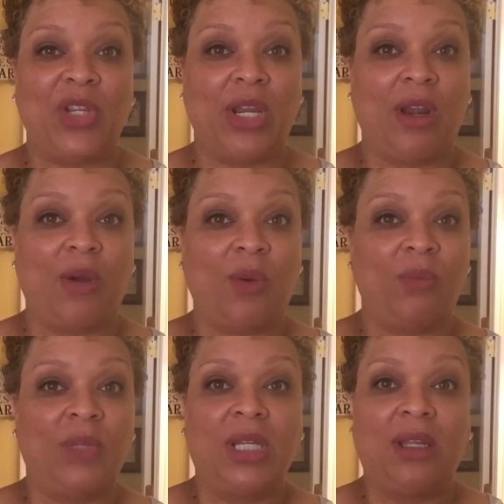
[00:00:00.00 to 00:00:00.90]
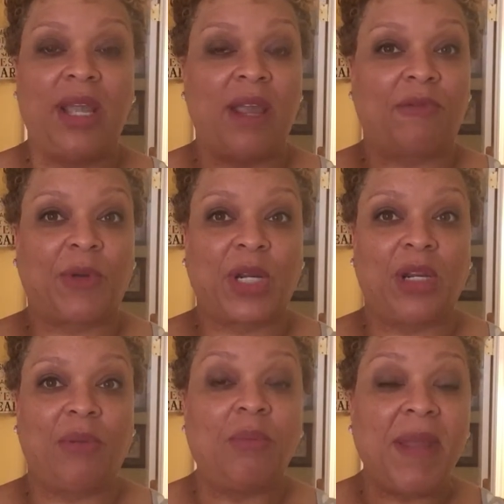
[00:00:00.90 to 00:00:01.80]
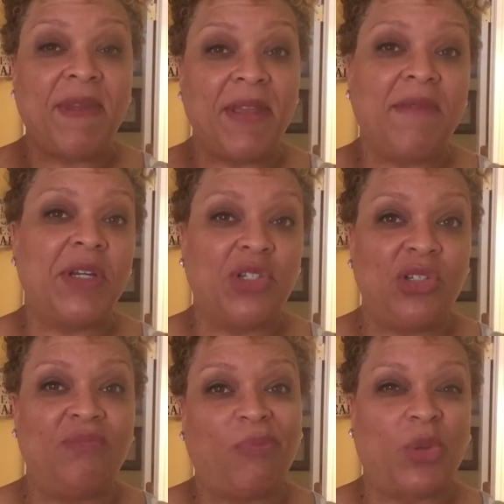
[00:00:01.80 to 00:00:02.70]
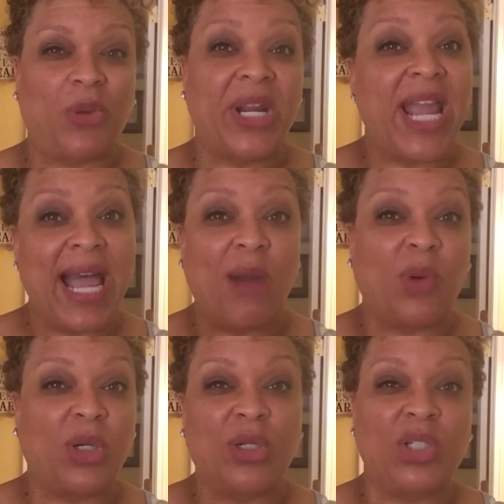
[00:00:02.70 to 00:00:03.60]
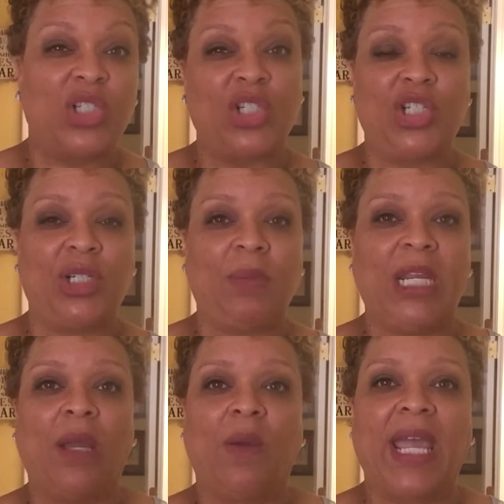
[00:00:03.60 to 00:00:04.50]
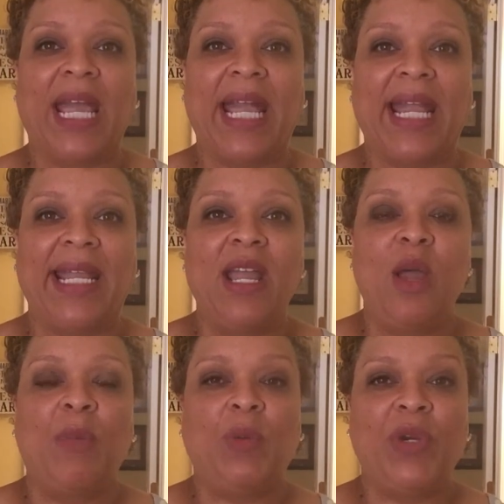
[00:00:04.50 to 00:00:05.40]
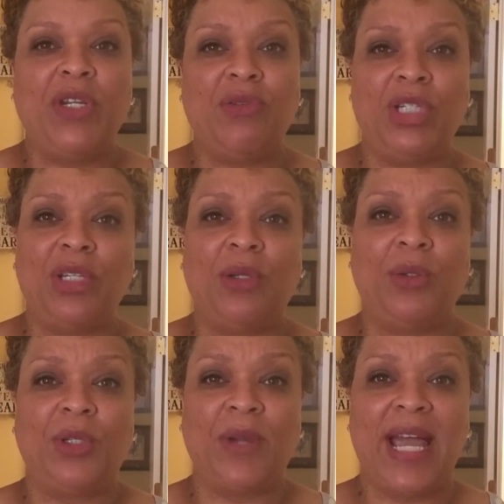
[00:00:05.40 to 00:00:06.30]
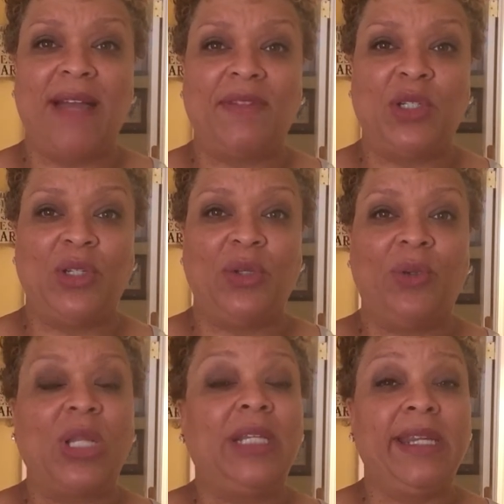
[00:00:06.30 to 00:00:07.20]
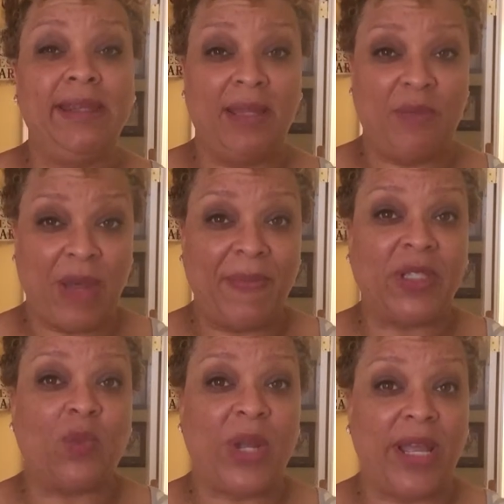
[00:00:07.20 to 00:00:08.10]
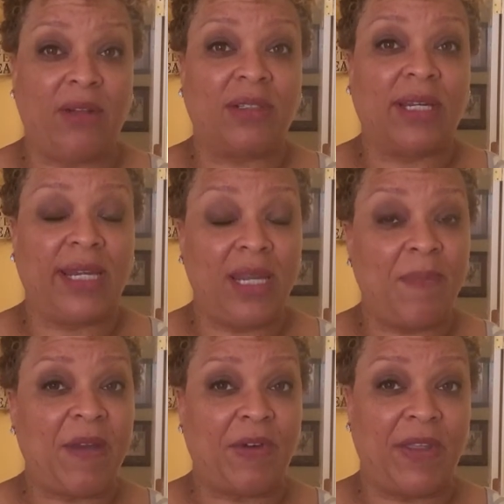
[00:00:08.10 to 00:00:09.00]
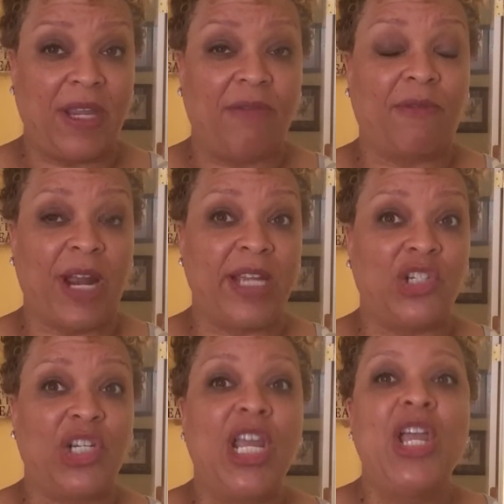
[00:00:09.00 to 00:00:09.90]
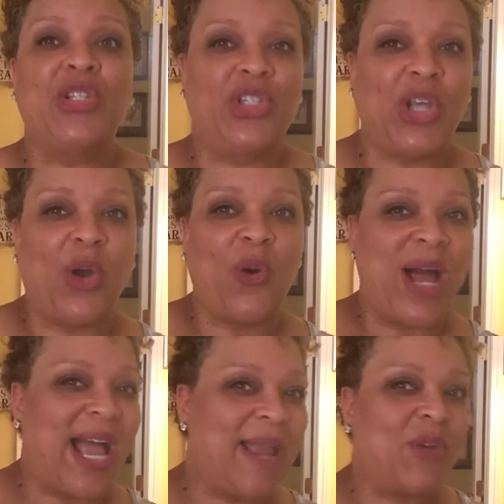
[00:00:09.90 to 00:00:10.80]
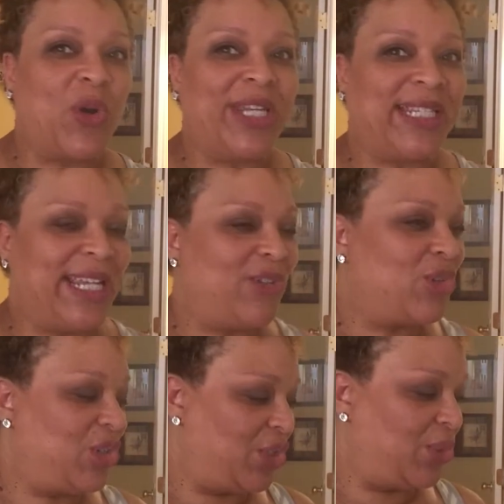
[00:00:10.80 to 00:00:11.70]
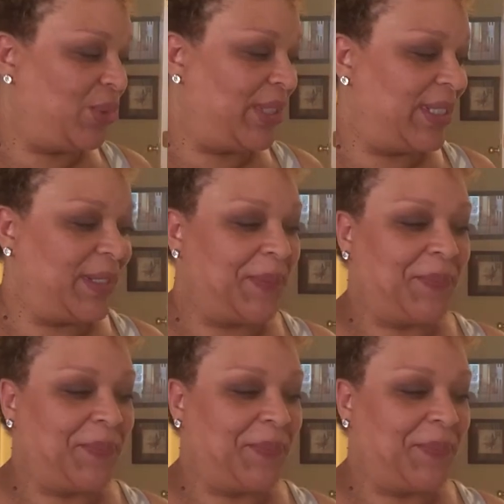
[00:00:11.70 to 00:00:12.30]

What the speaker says: maybe every 3 hours should be okay. But when you do, you have to clean them up as well to keep everything fresh. So I'm going to introduce